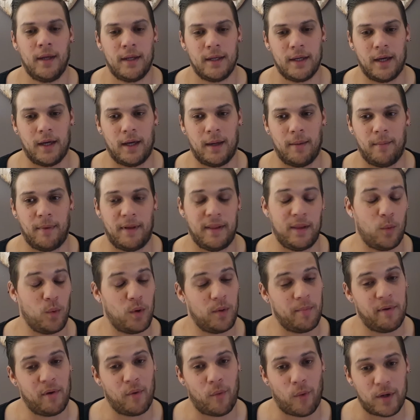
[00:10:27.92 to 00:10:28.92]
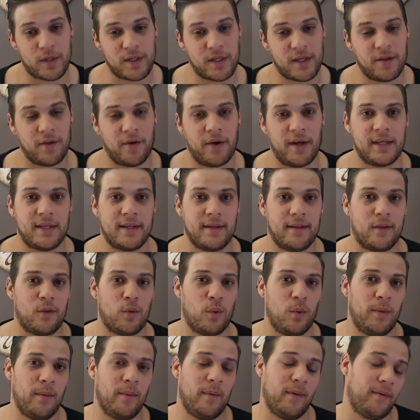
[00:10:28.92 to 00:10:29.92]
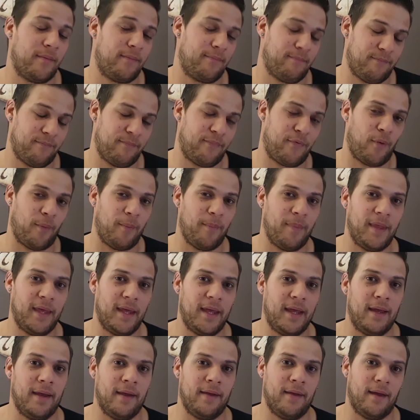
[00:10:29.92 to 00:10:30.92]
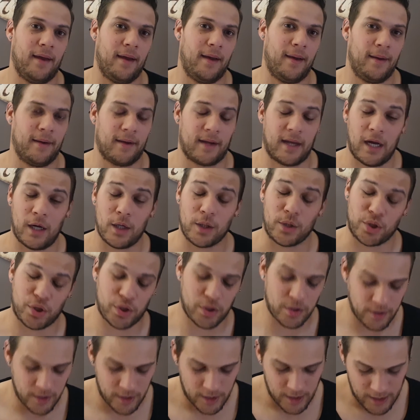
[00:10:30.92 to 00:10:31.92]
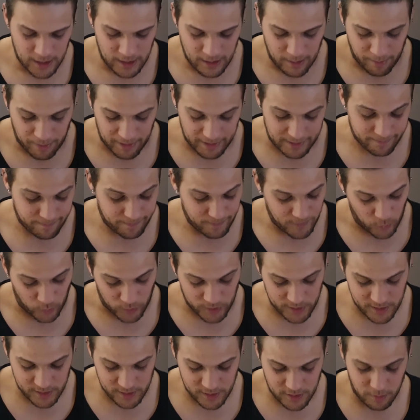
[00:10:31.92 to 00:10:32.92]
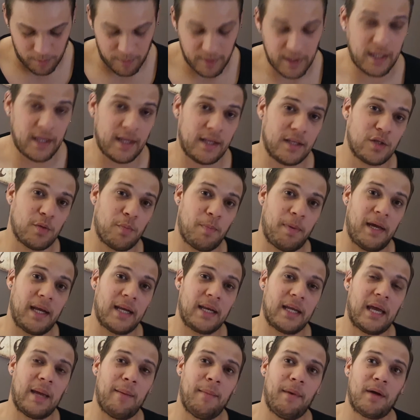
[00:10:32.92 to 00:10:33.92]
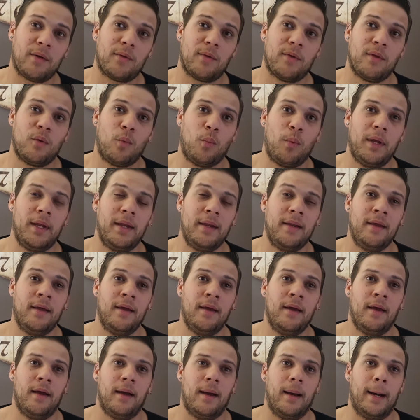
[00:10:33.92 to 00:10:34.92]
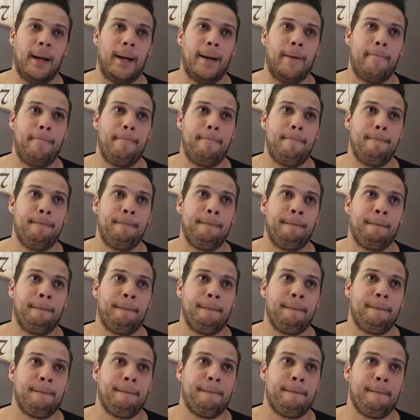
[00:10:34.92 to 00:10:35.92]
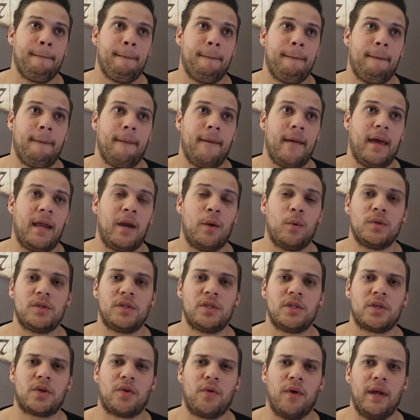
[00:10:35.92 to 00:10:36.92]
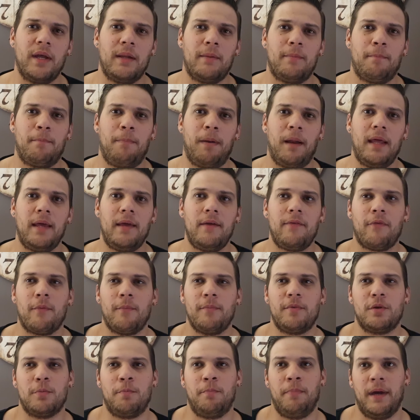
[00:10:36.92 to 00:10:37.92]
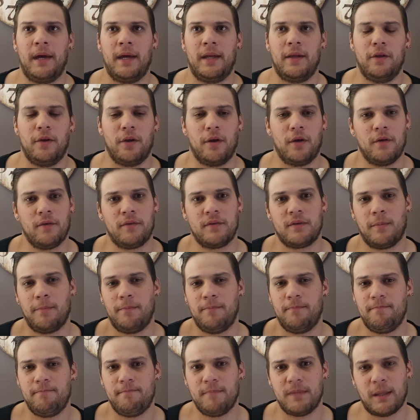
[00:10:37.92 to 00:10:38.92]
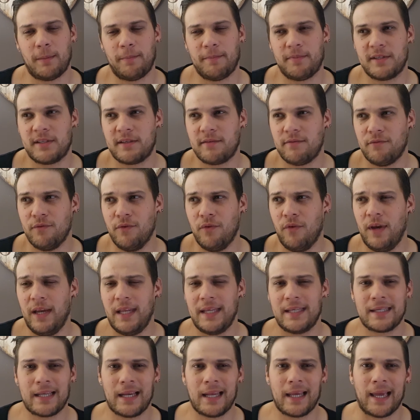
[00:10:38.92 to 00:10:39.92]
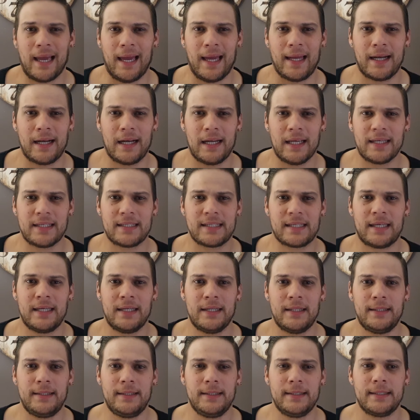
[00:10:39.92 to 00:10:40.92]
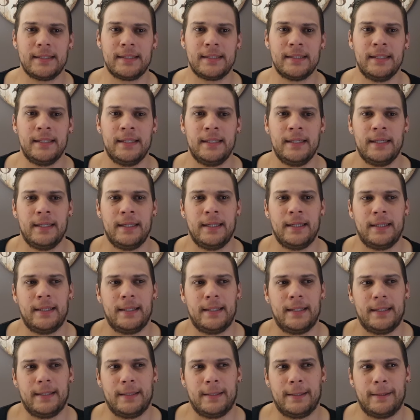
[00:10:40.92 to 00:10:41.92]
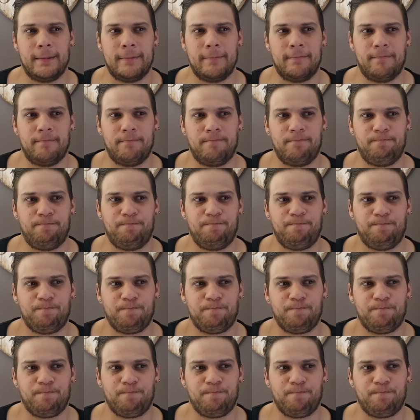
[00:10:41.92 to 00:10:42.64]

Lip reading: And they would have been watching the rest of the tournament from their couch. But it wasn't to be, and Japan came out of the win. And it was just great play from Japan, you know, some really slick handling skills, some